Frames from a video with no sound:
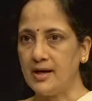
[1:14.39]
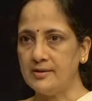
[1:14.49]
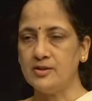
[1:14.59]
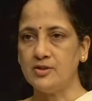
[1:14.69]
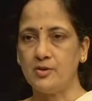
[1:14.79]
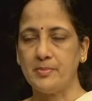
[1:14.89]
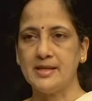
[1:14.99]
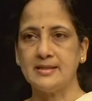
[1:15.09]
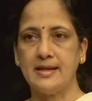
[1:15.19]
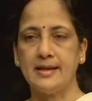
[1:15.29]
other
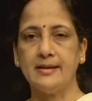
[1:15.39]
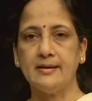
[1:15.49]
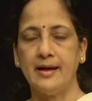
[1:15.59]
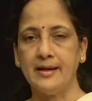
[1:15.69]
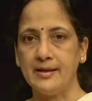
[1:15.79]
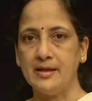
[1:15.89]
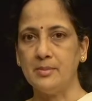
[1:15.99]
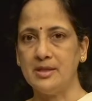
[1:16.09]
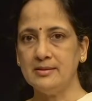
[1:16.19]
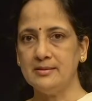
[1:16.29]
topics like
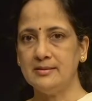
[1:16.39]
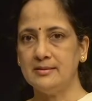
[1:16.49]
edema,